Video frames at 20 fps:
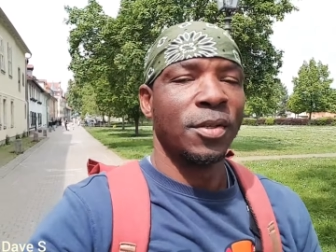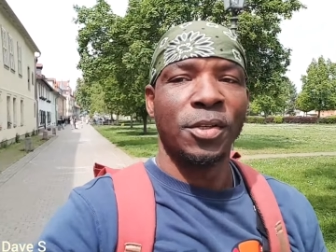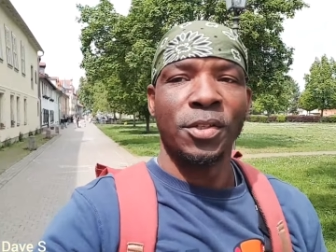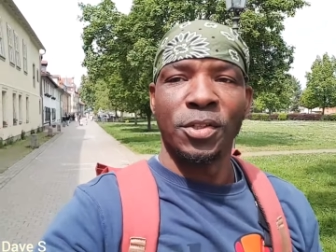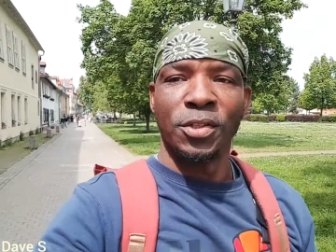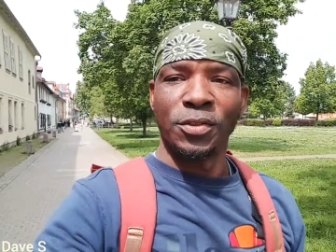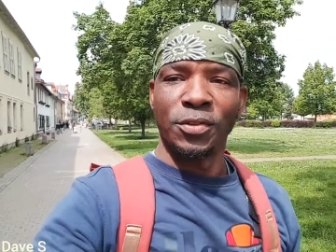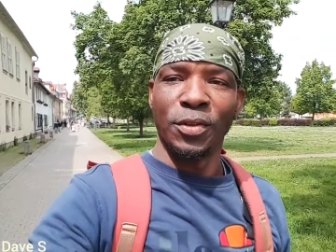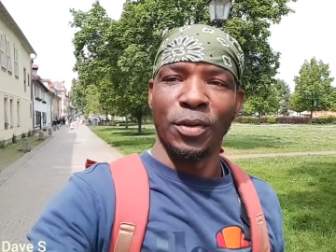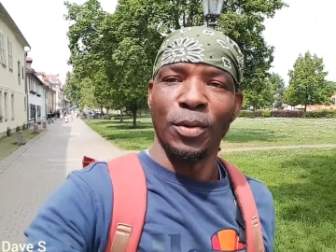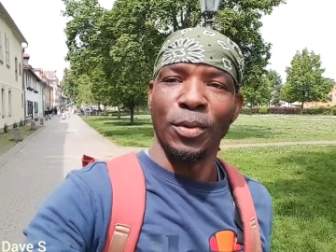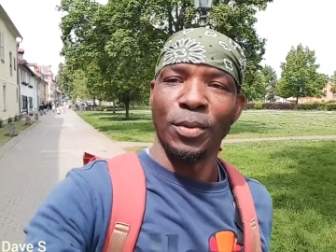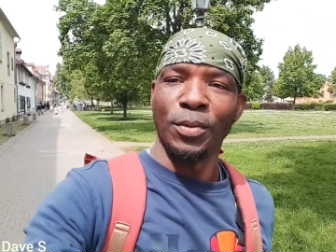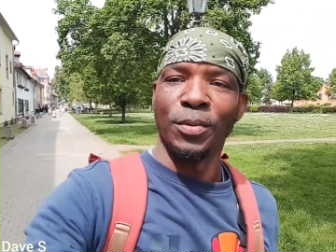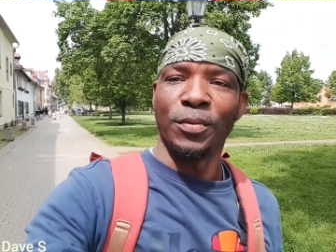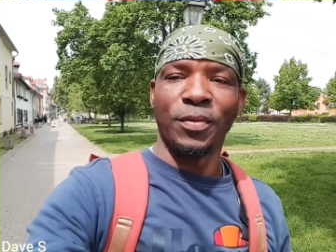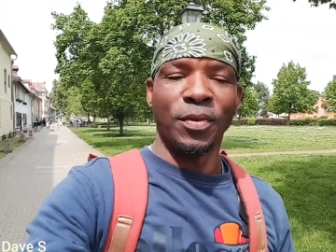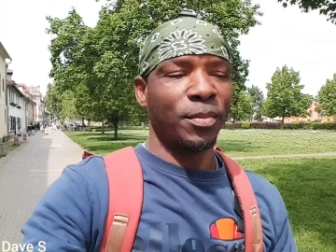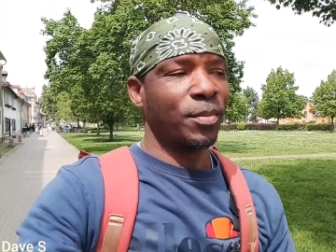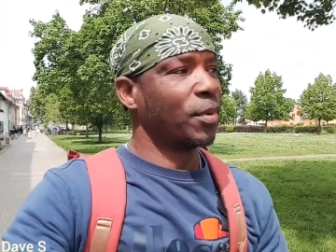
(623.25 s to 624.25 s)
she's a
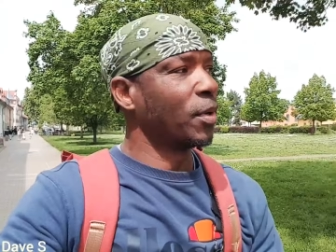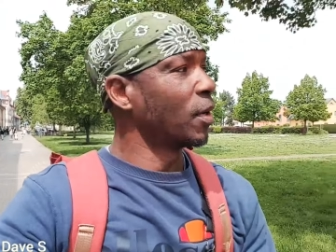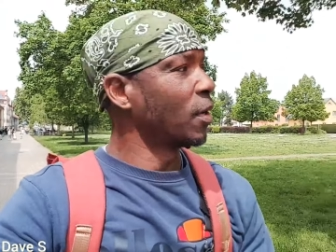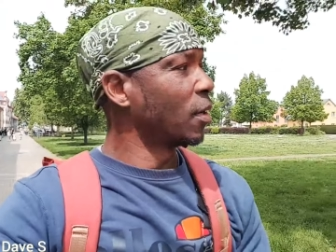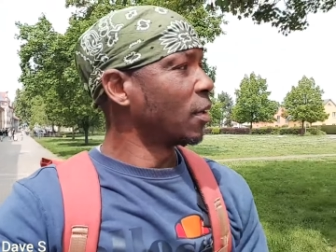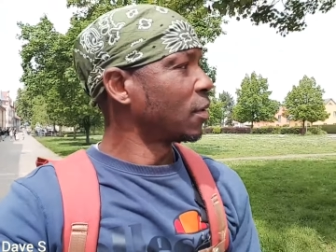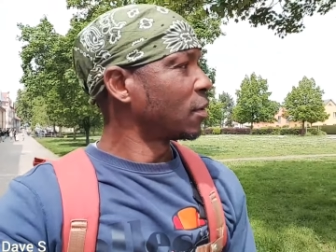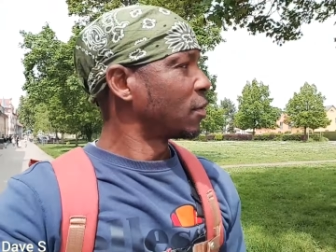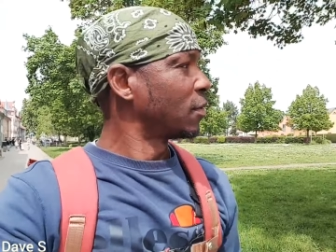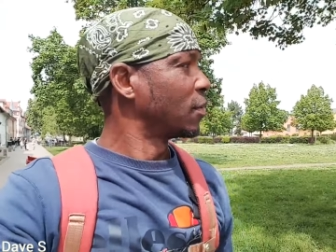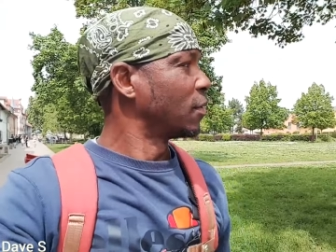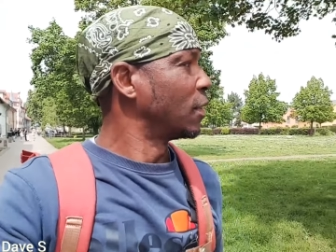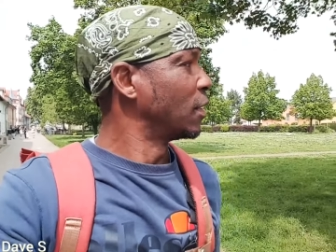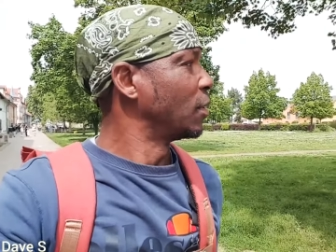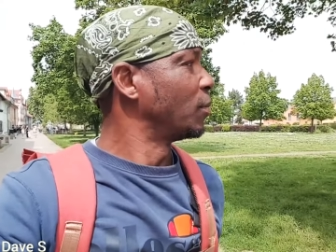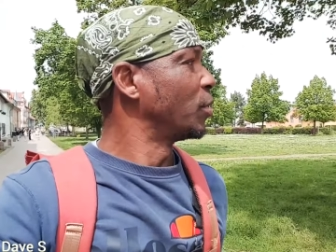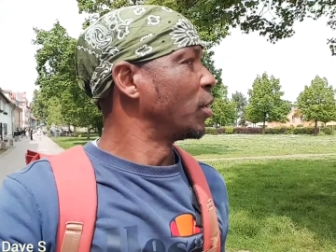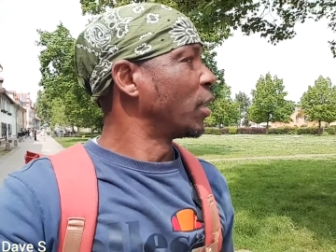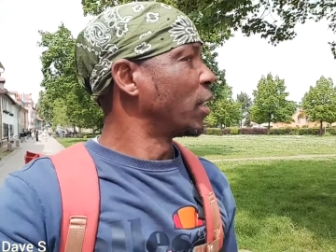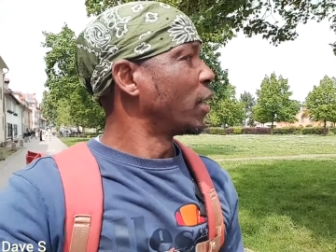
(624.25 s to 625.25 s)
local from here. So
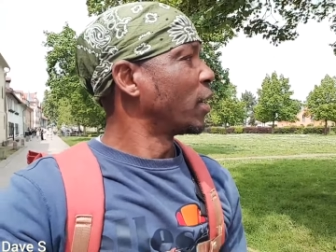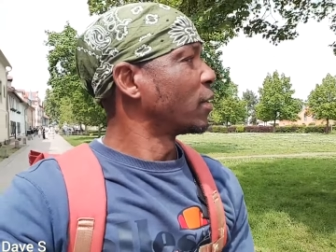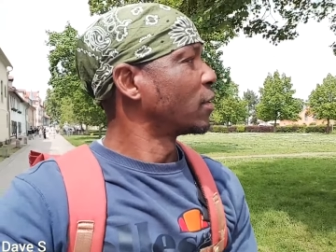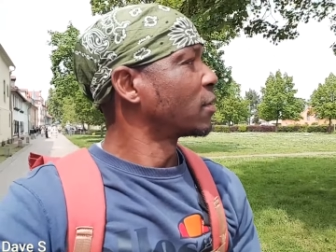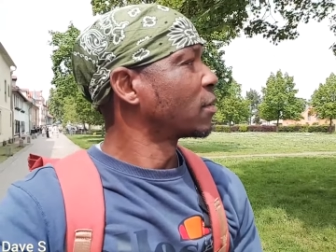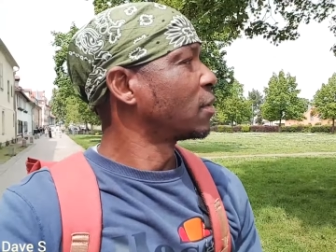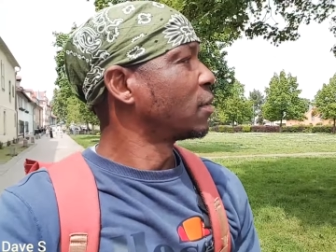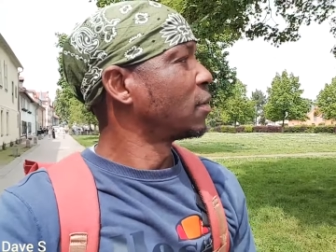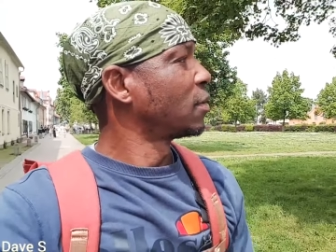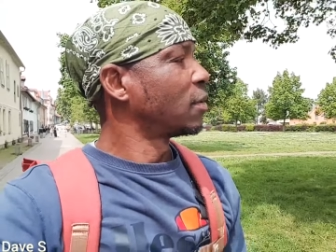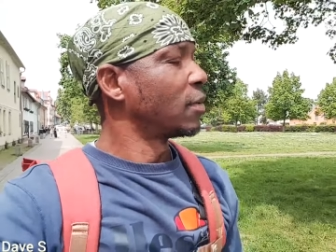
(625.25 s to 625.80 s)
let me ask.